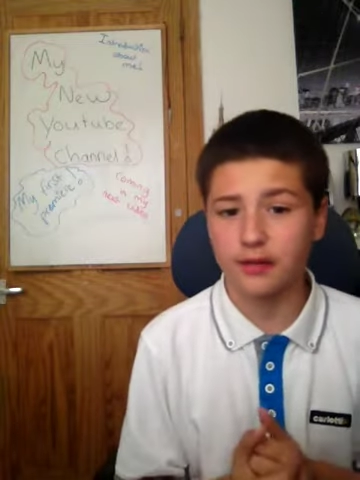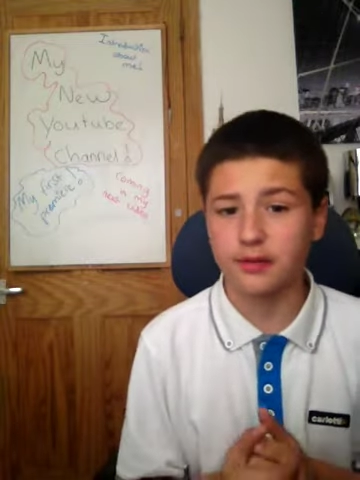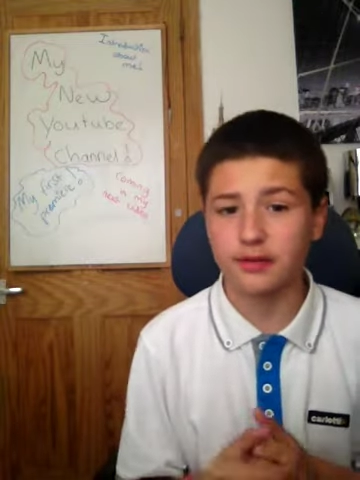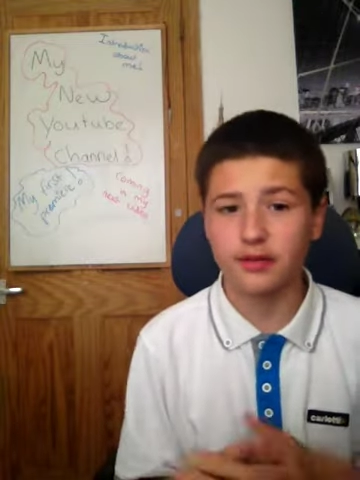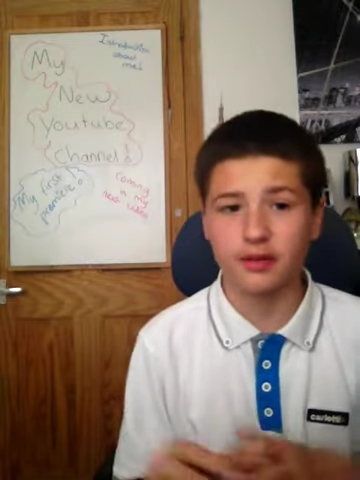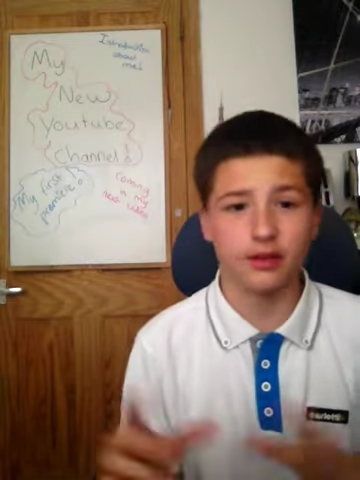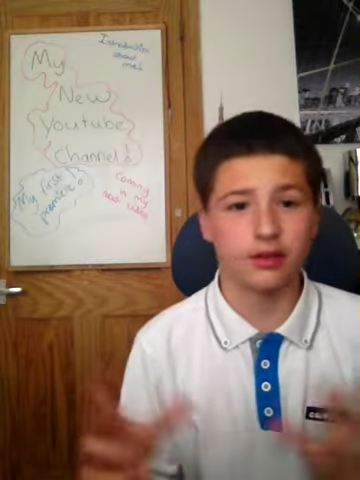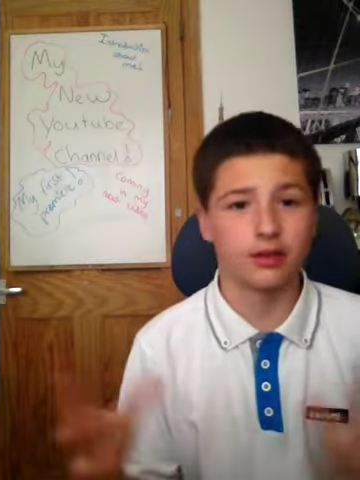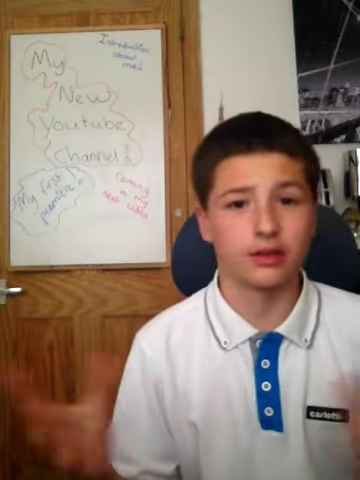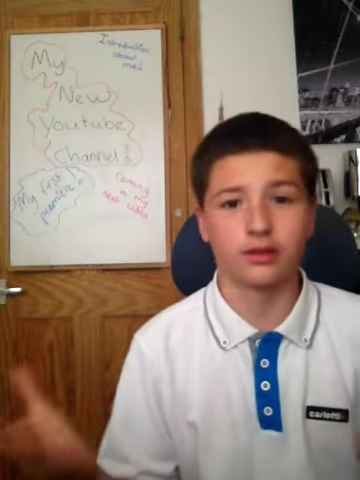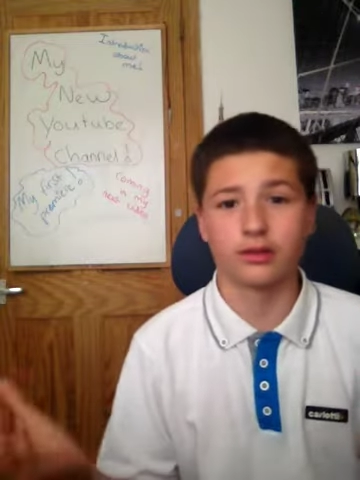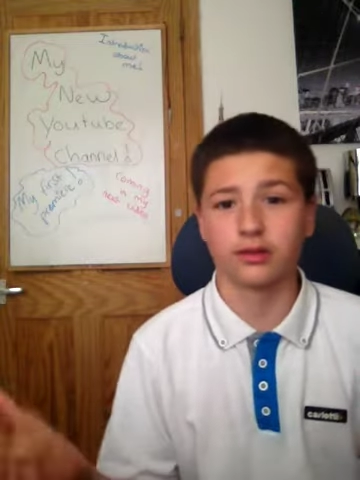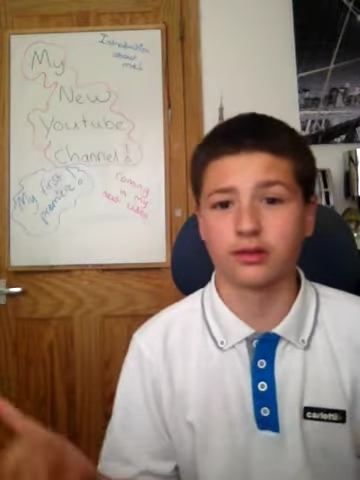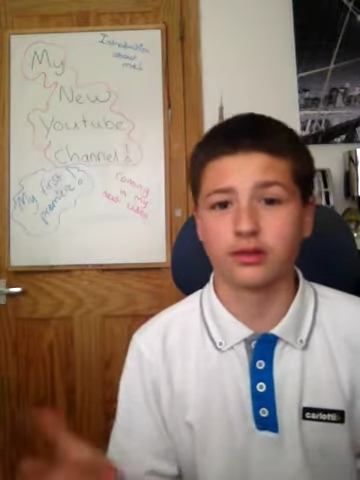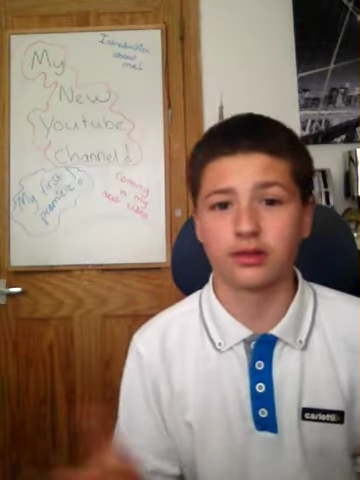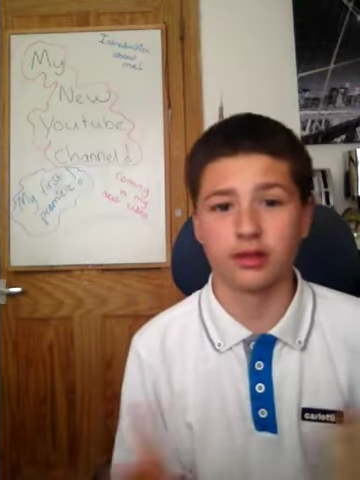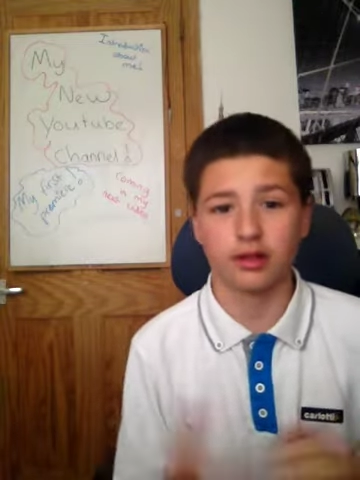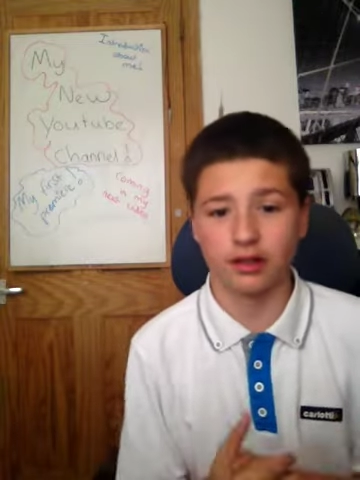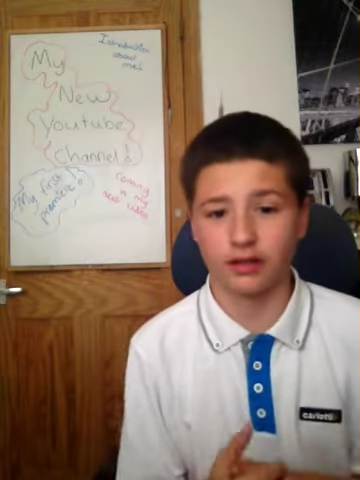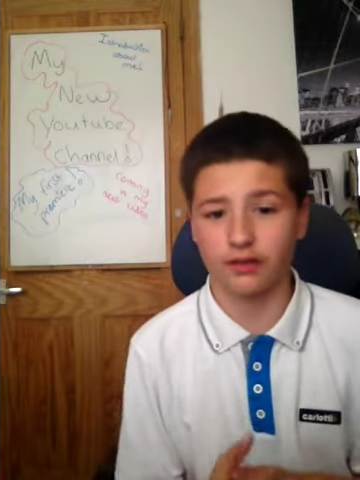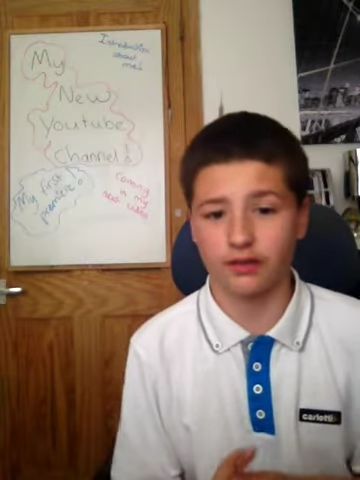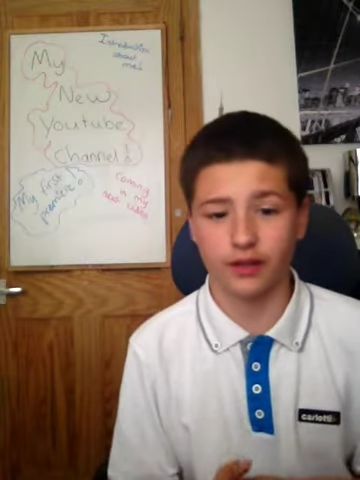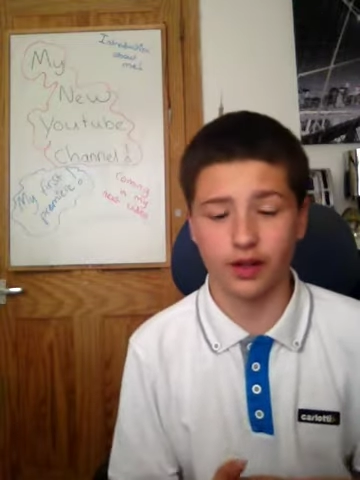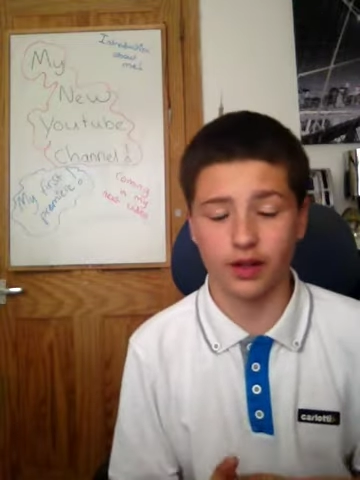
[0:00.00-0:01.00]
so
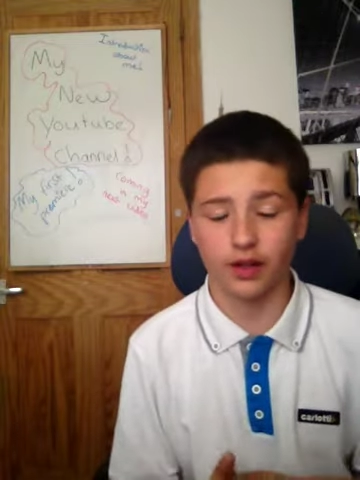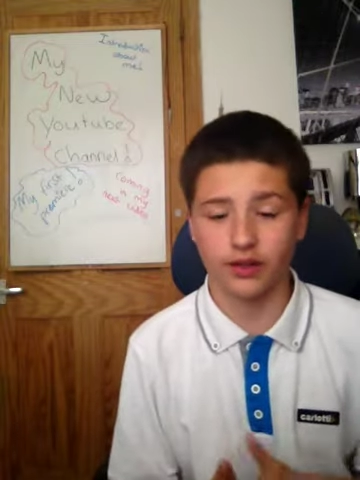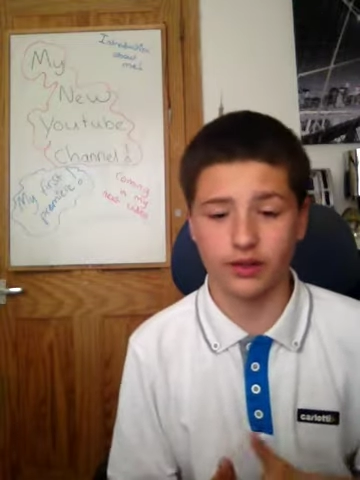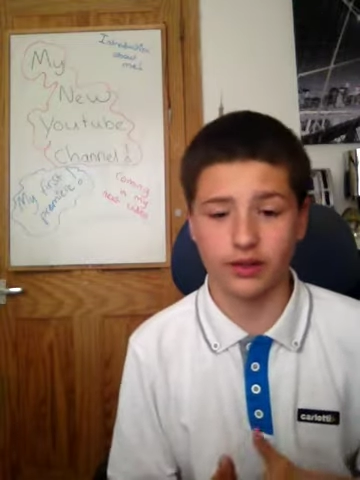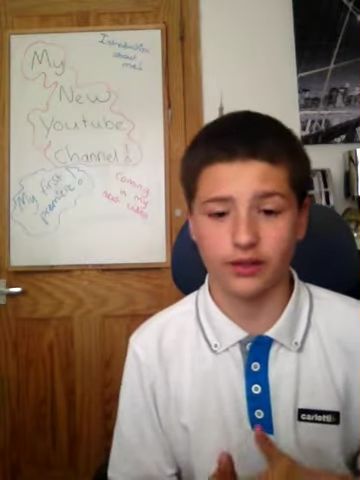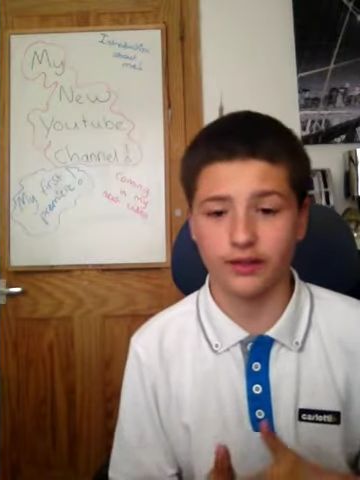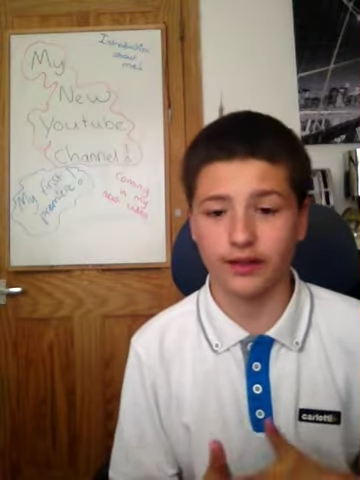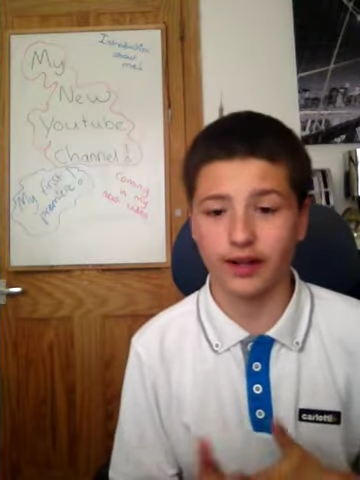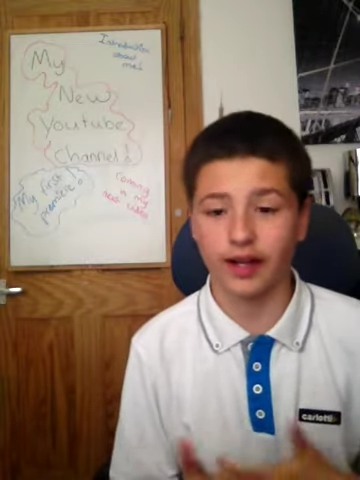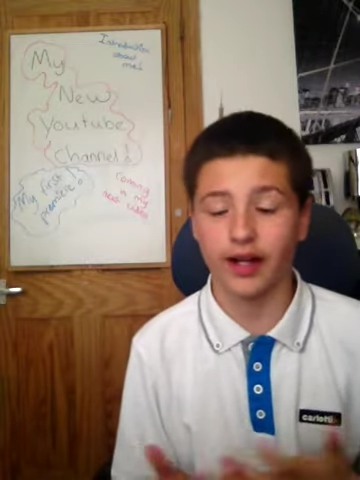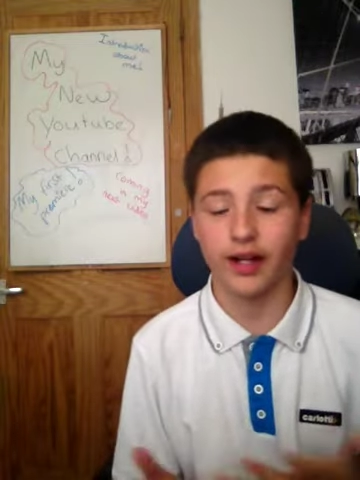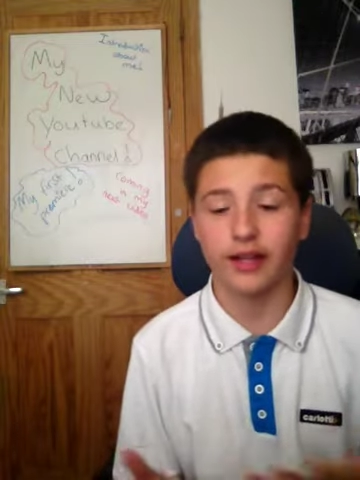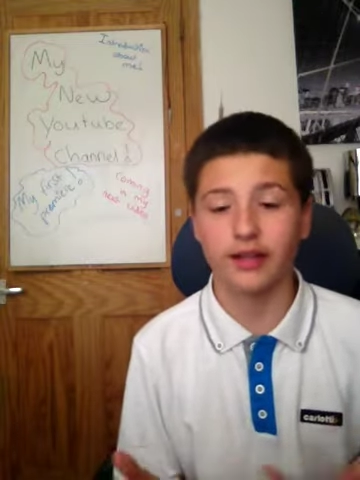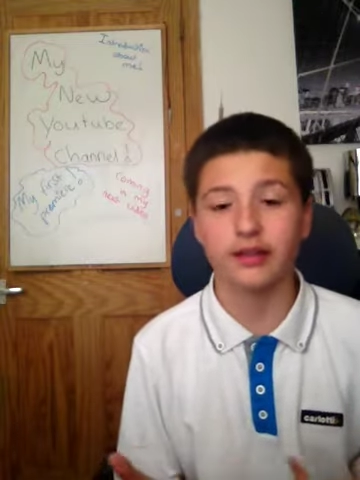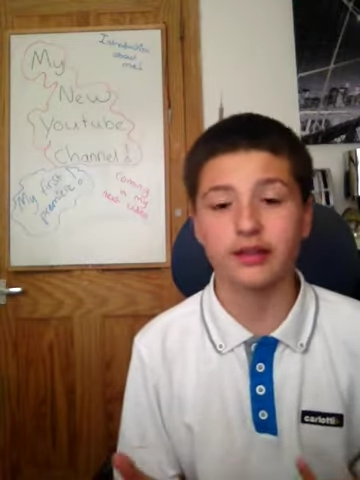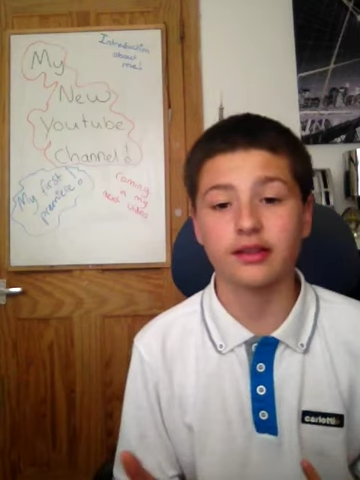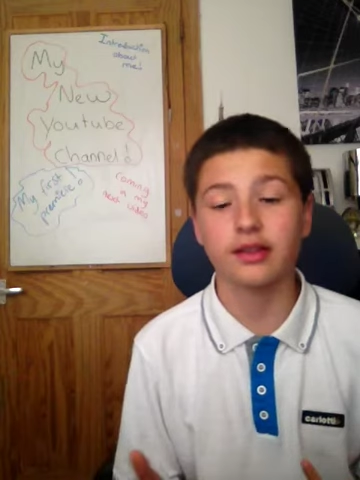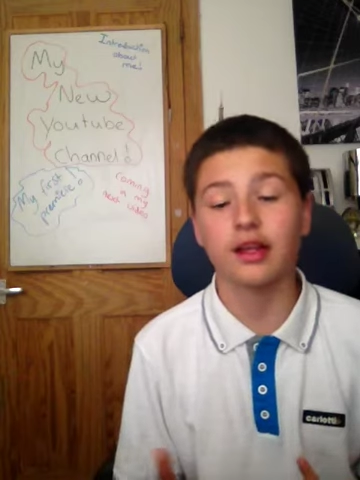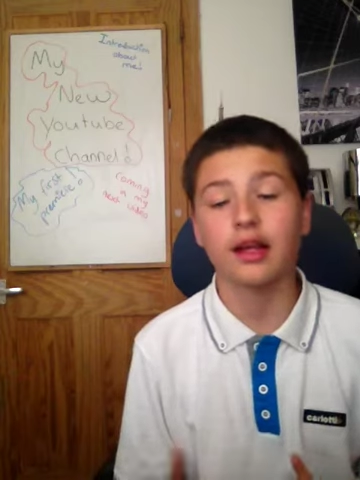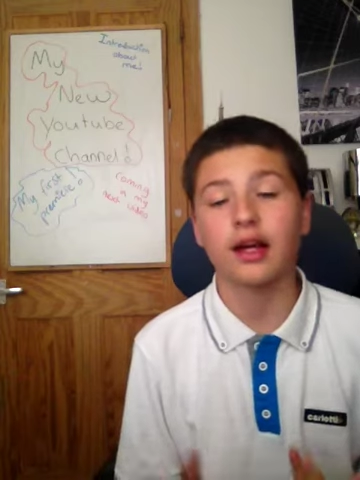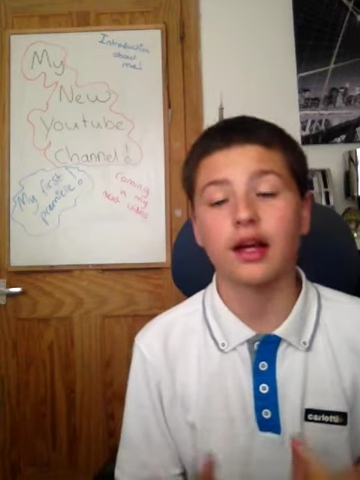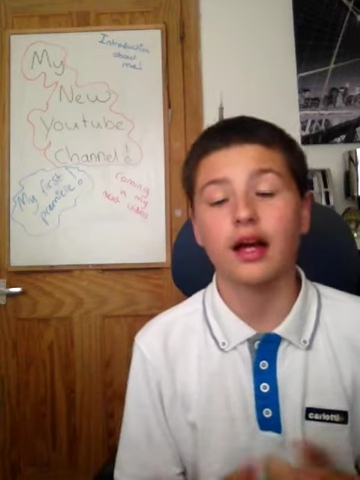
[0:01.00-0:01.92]
sorry if it goes off, guys.